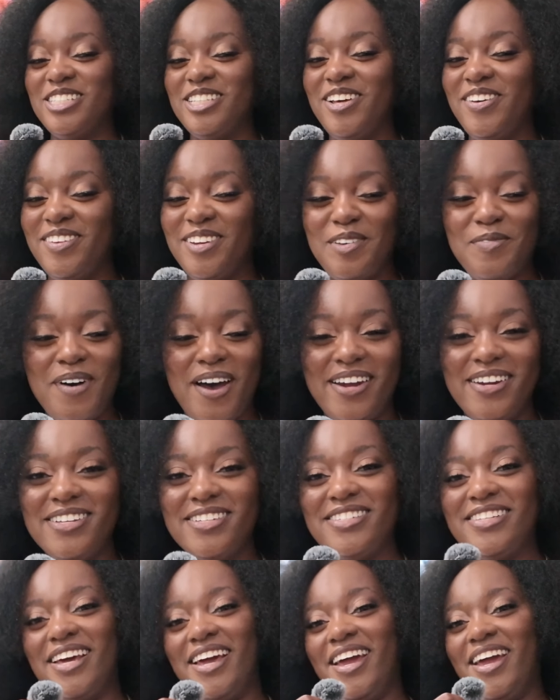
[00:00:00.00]
was literally about
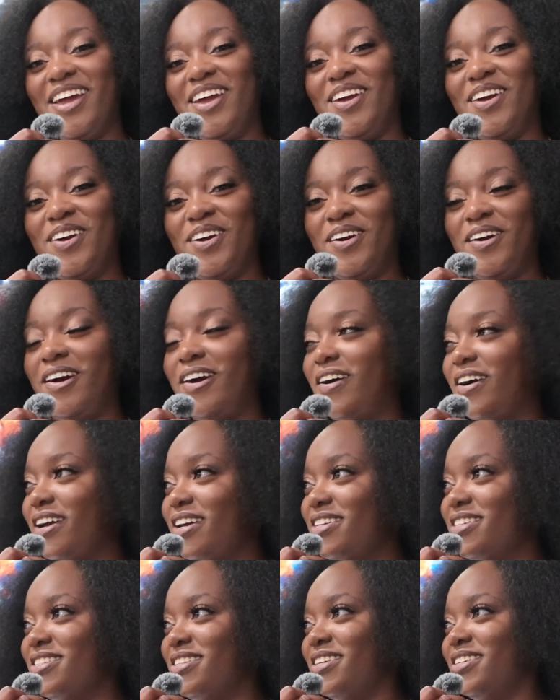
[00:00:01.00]
to say,
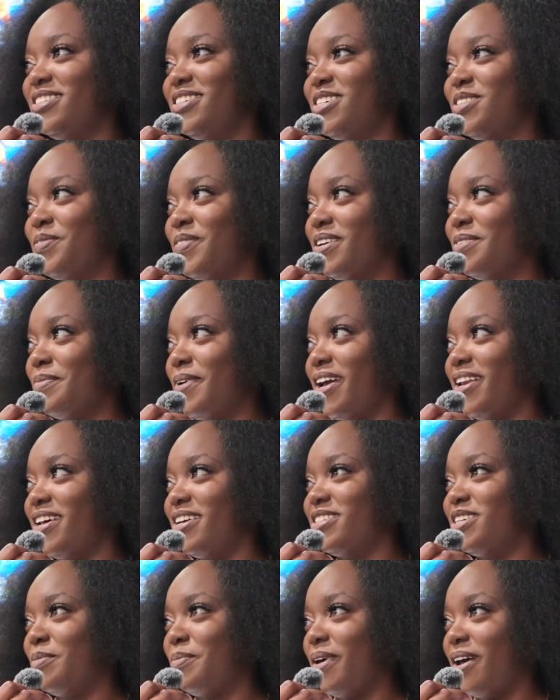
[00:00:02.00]
Chris just went back
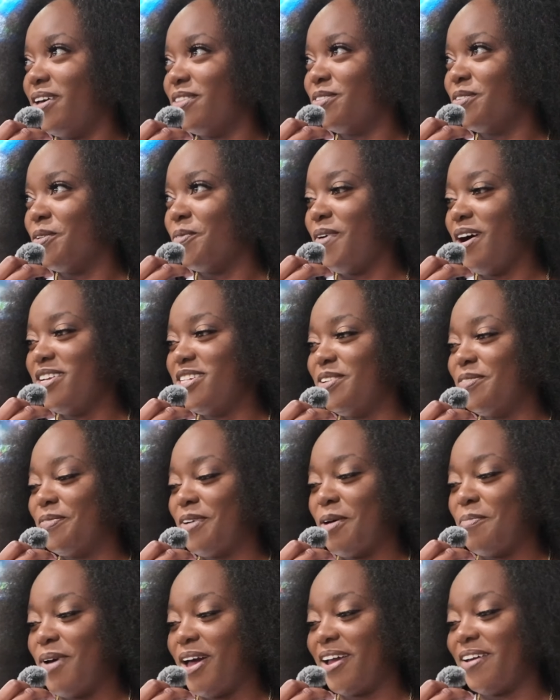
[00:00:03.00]
there to the bathroom. Watch him
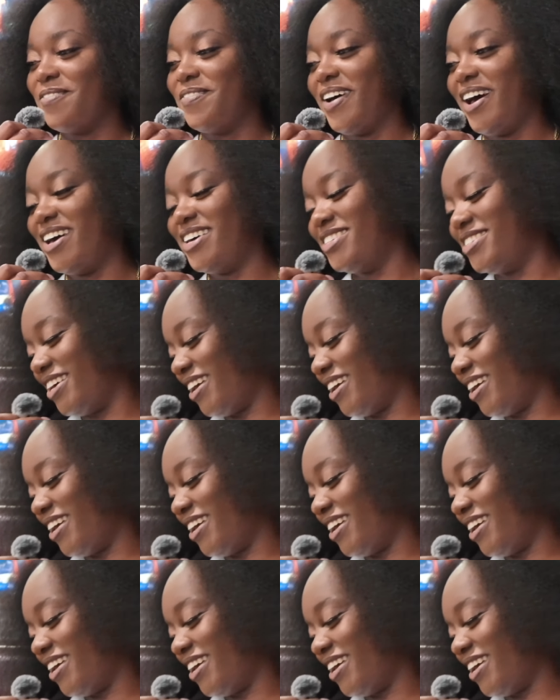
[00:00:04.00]
come back in 5